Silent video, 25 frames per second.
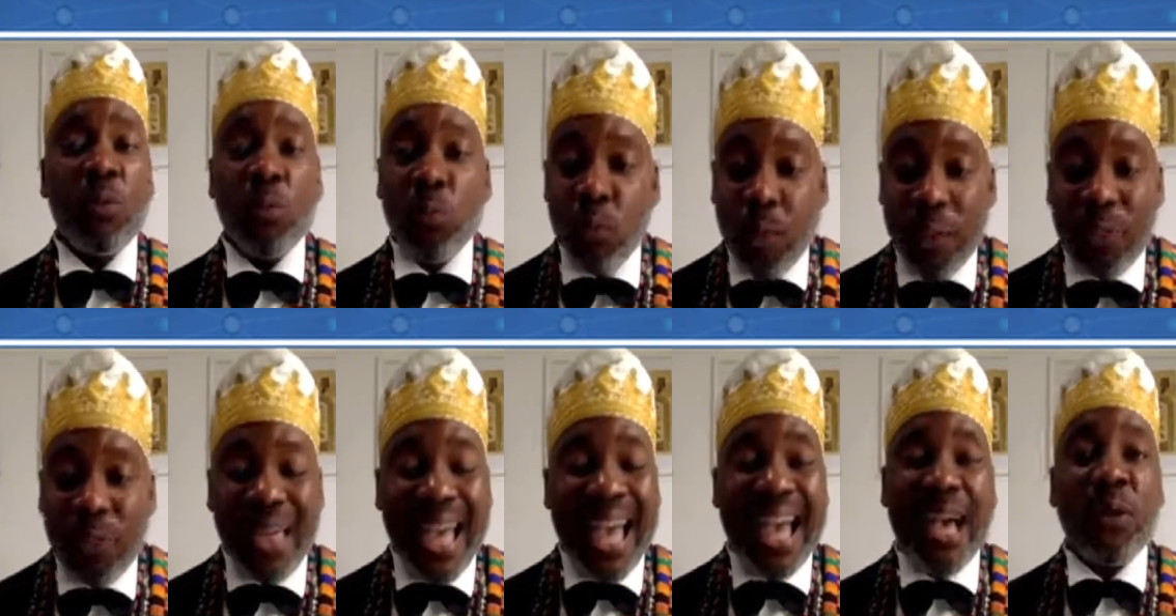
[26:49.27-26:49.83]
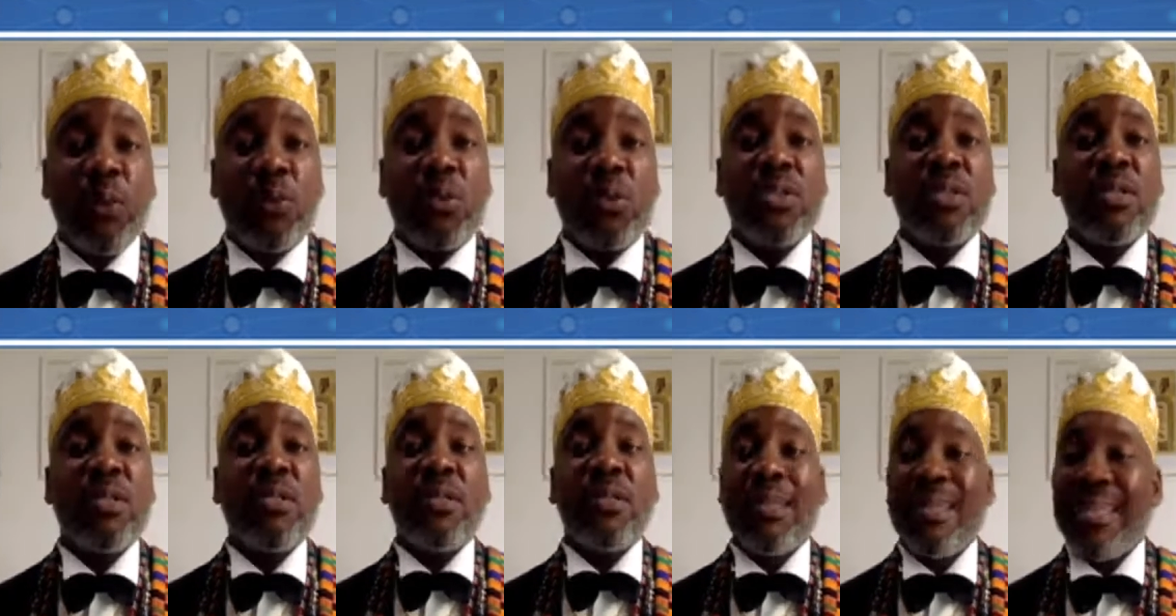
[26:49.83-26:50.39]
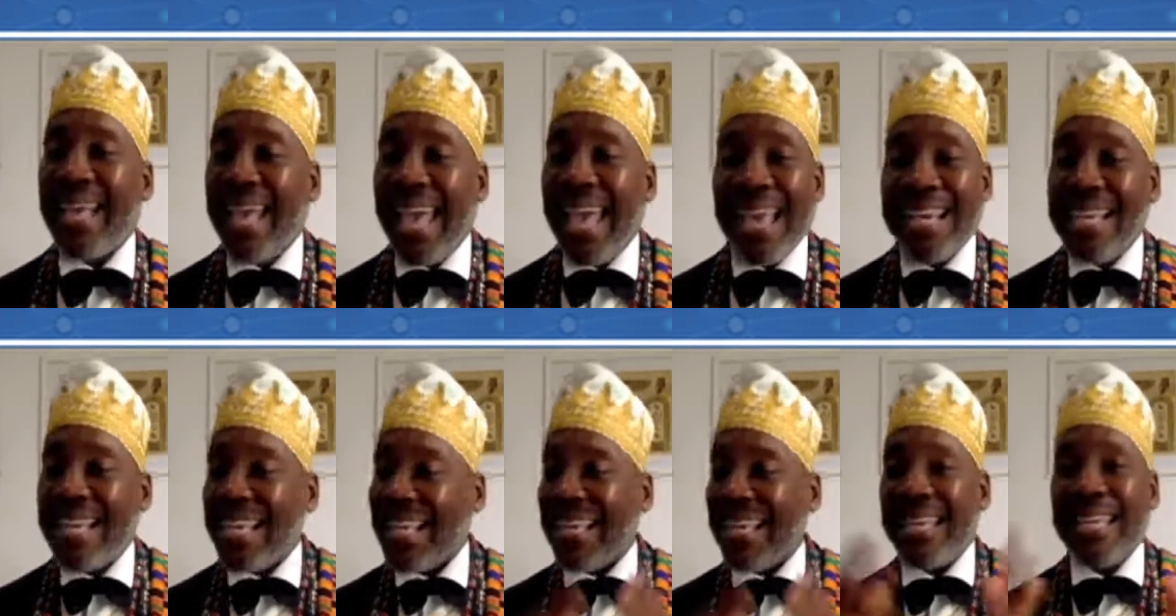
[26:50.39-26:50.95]
without
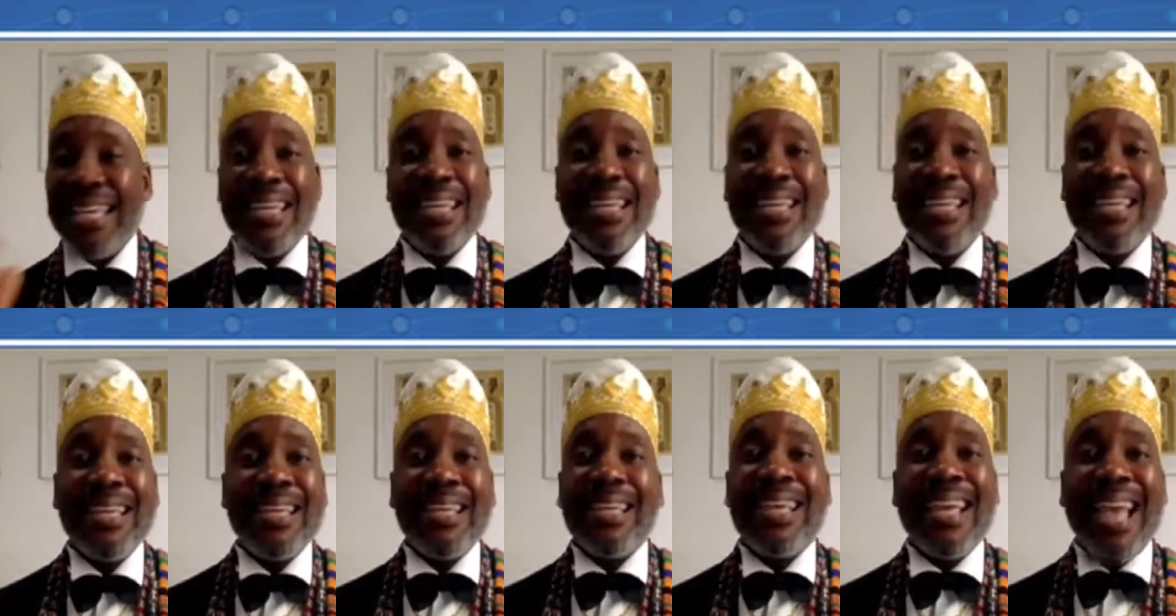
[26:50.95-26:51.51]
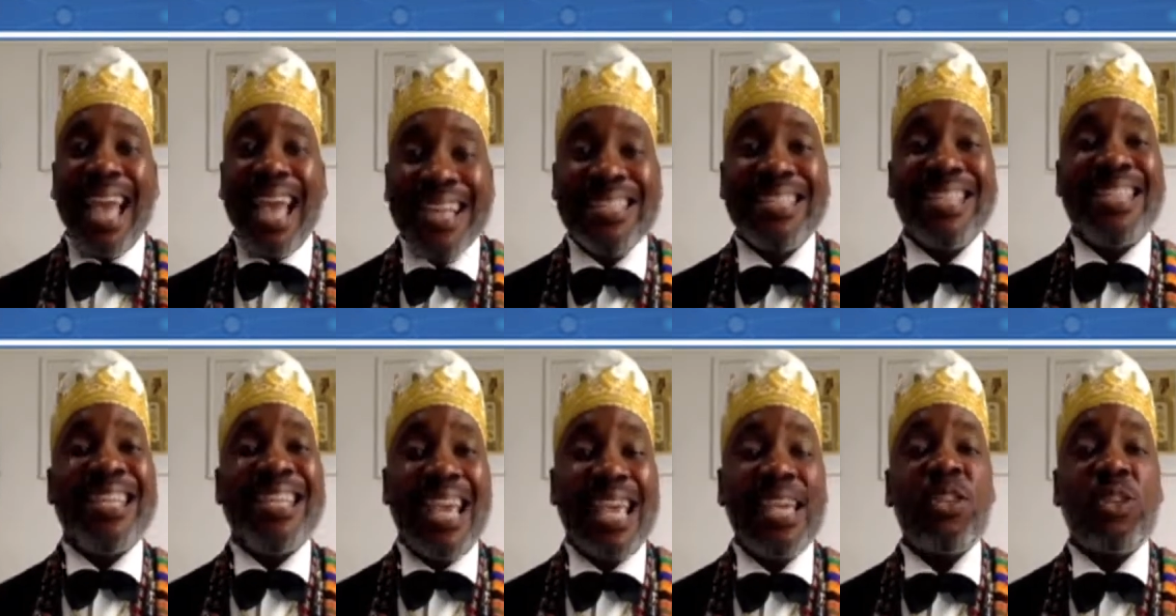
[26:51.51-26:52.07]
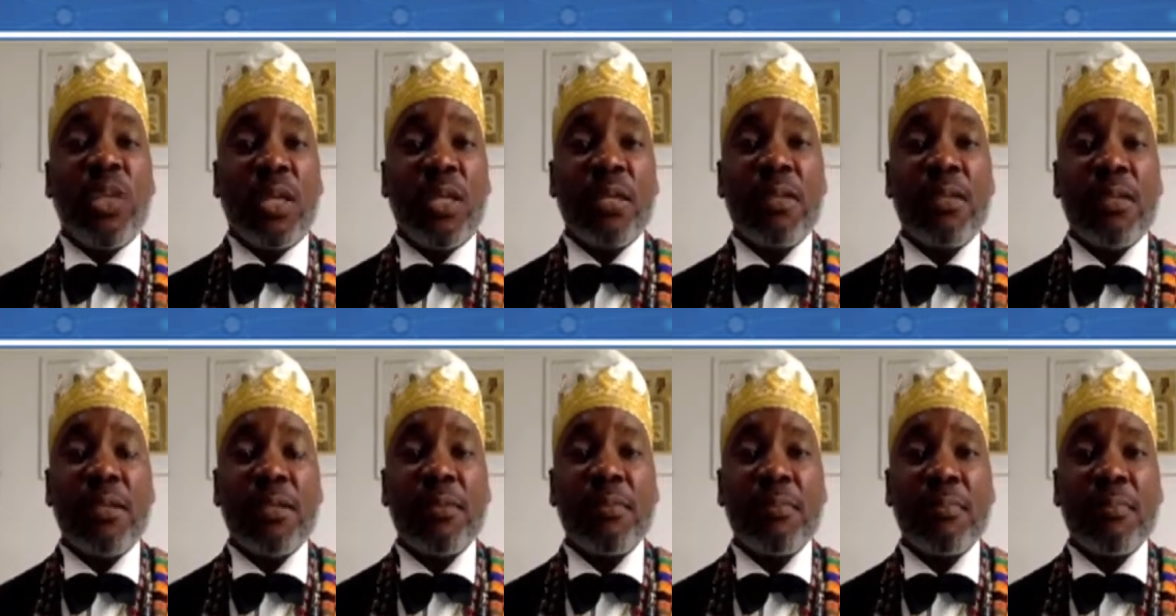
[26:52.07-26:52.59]
any hesitation.